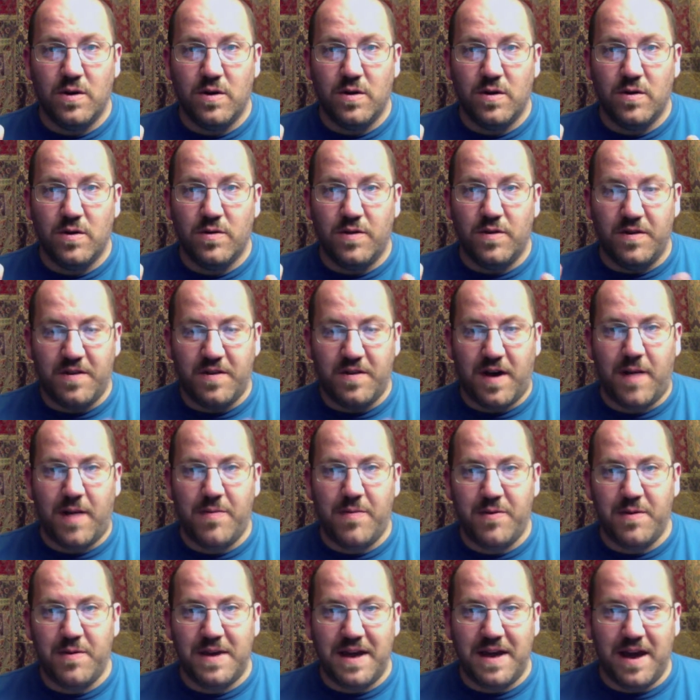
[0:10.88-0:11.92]
the top
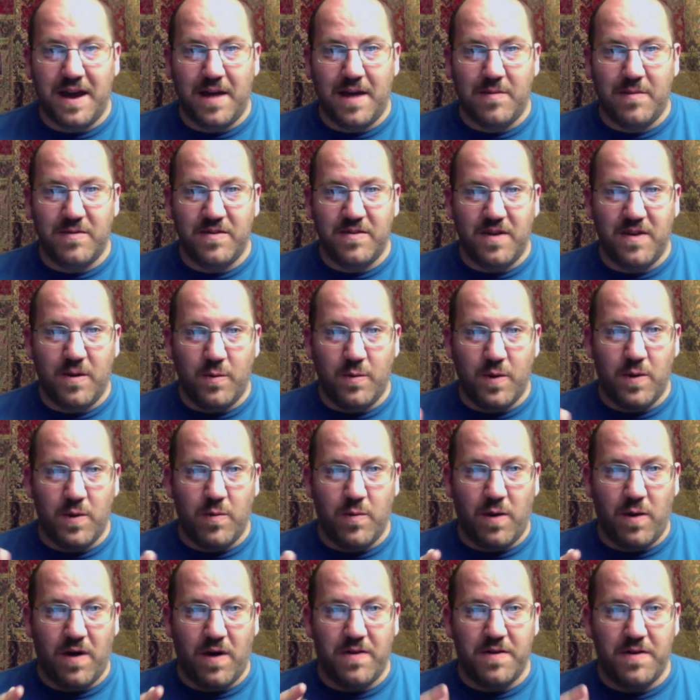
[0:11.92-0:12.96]
three games that we
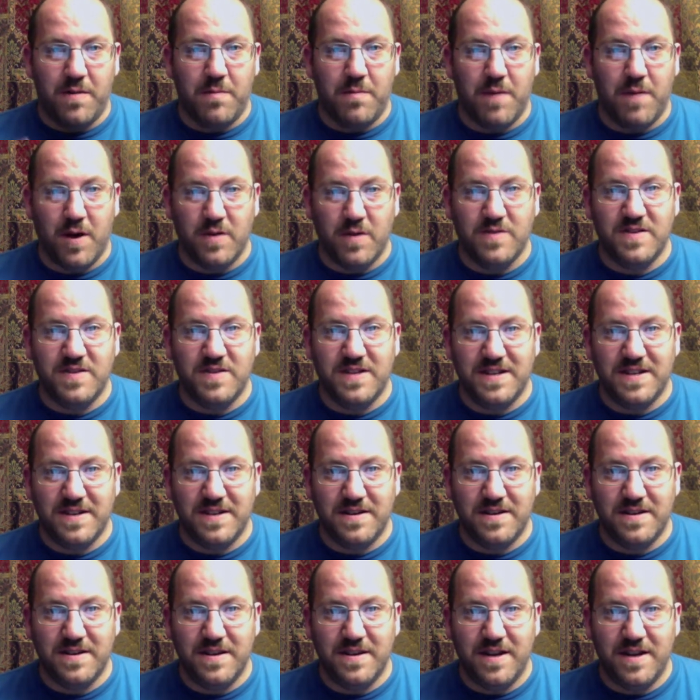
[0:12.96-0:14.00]
want the most
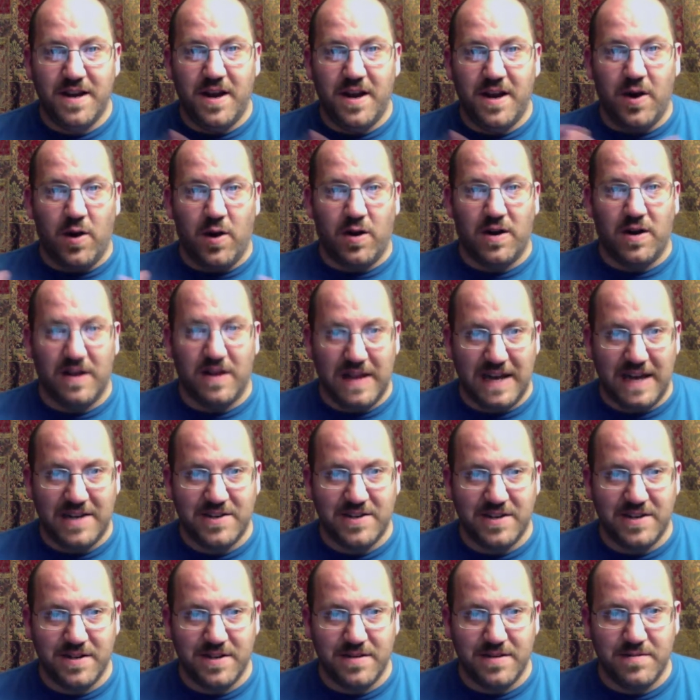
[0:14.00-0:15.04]
in our
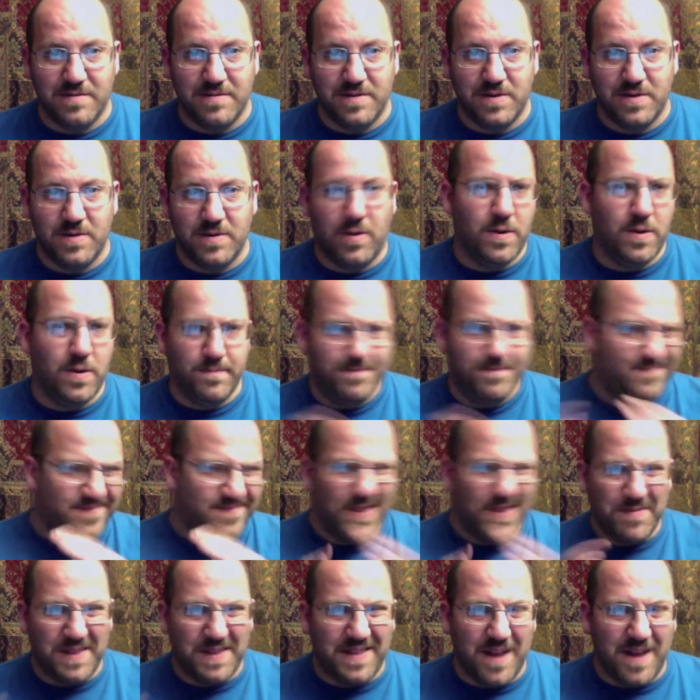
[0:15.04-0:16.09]
collection, or
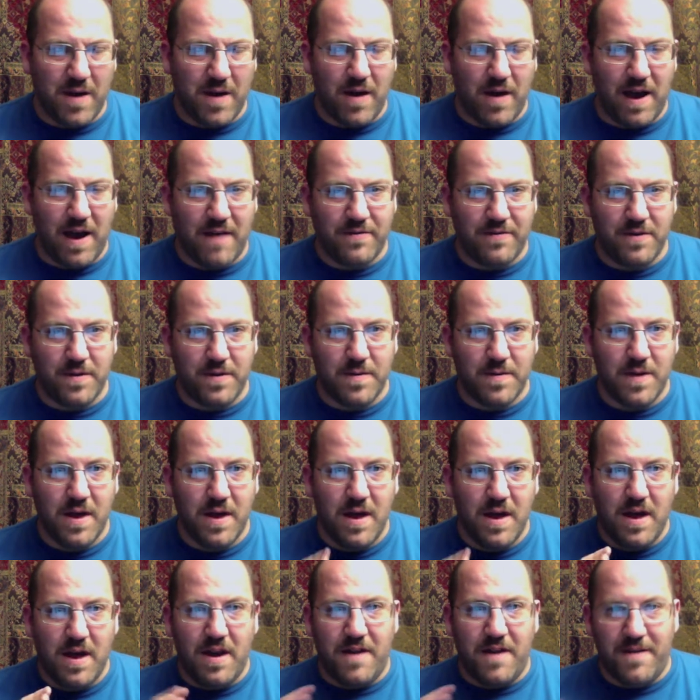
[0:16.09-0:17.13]
something thereafter.
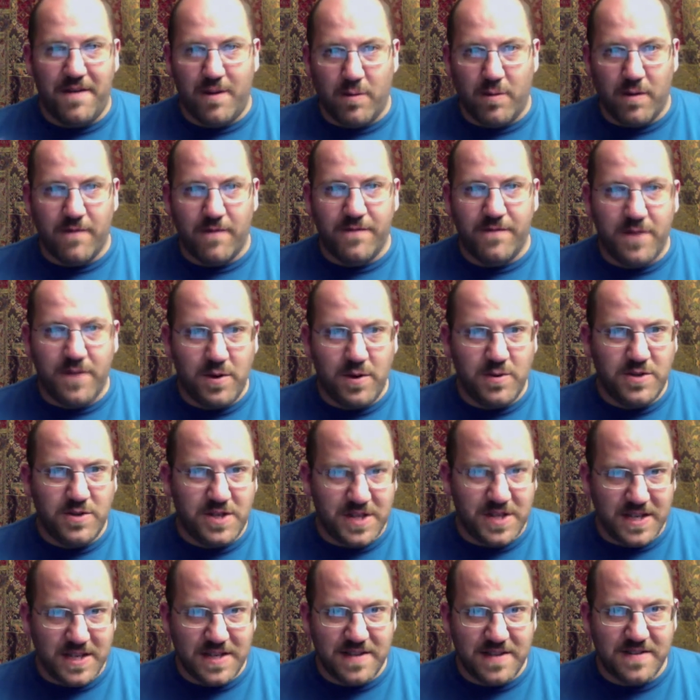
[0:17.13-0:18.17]
Now, there were a few
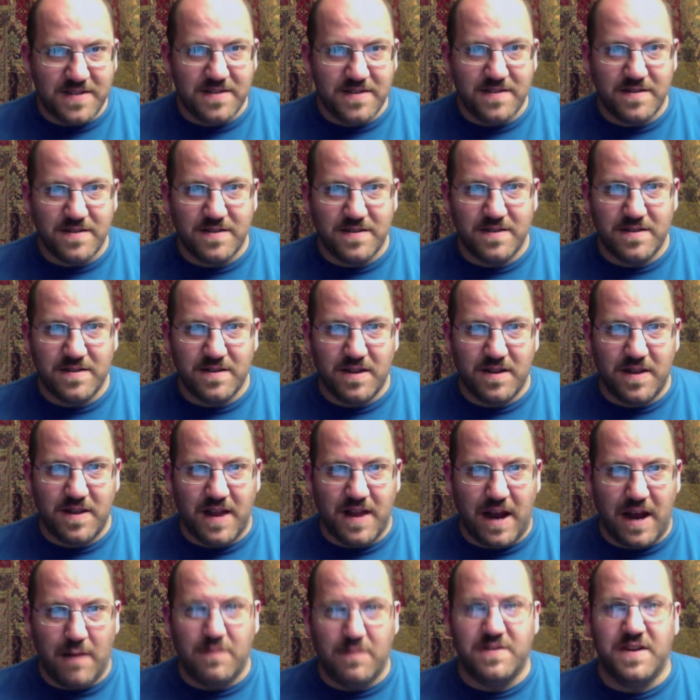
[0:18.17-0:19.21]
cheats that
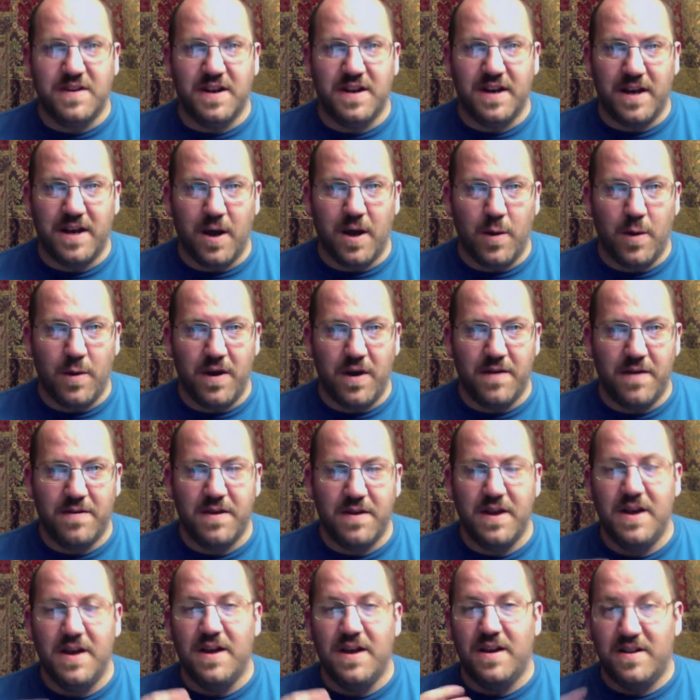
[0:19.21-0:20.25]
I was going to go with.
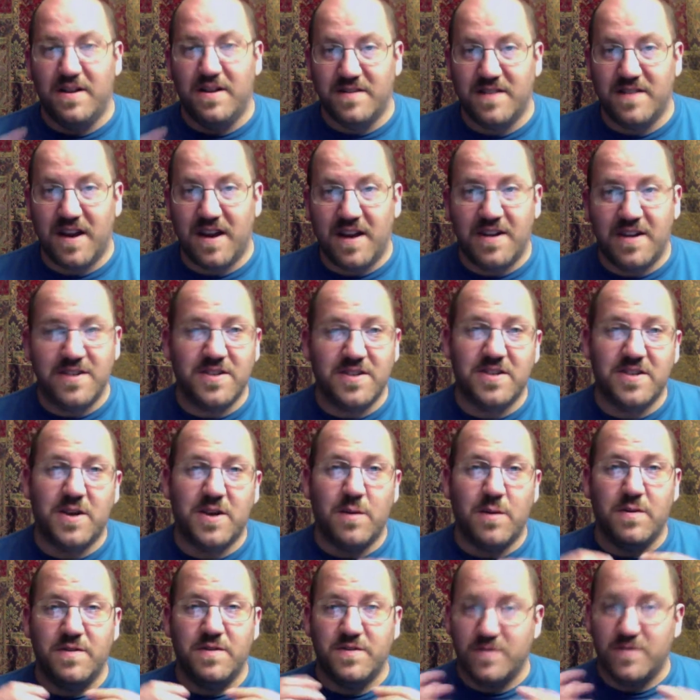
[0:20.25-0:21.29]
Decided to just go
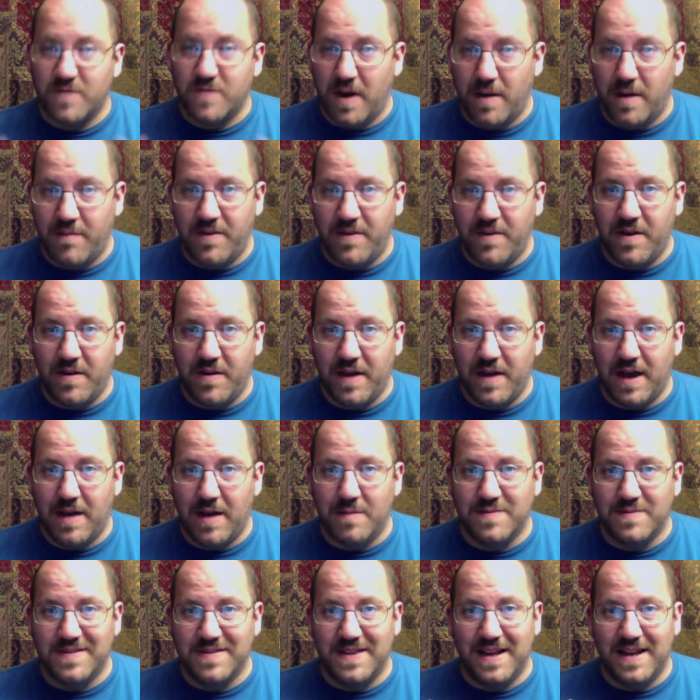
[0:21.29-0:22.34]
with straight up video
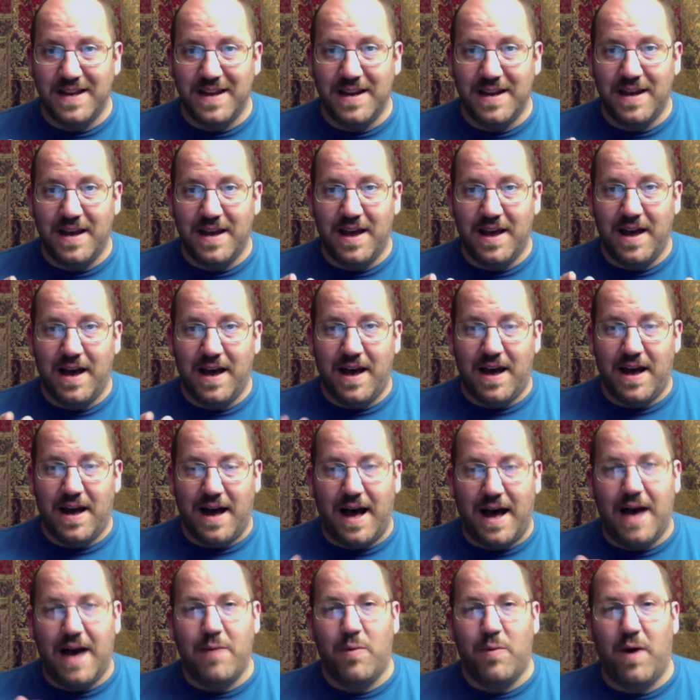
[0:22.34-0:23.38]
games that
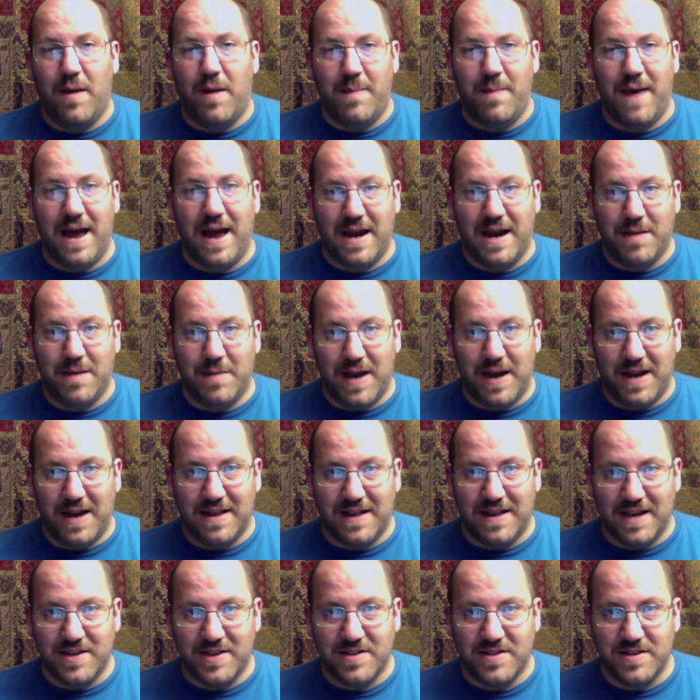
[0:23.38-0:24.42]
I want back in my
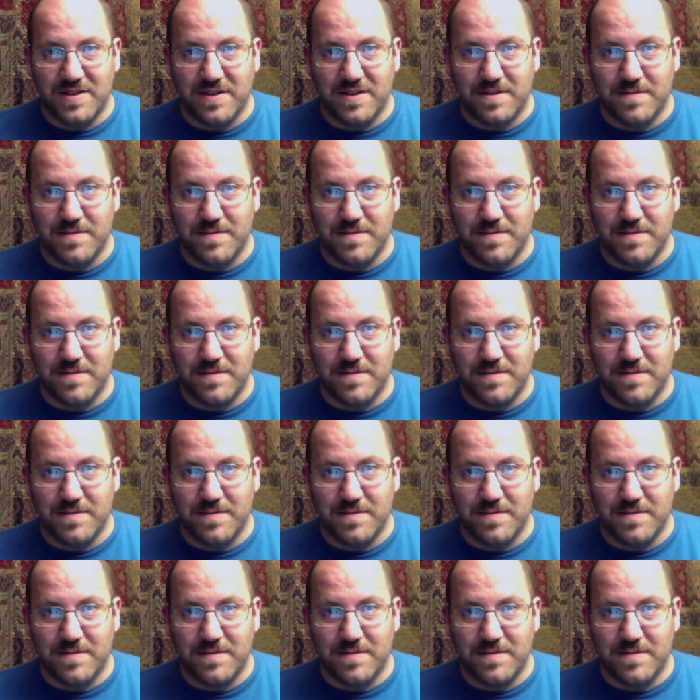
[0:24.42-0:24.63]
collection.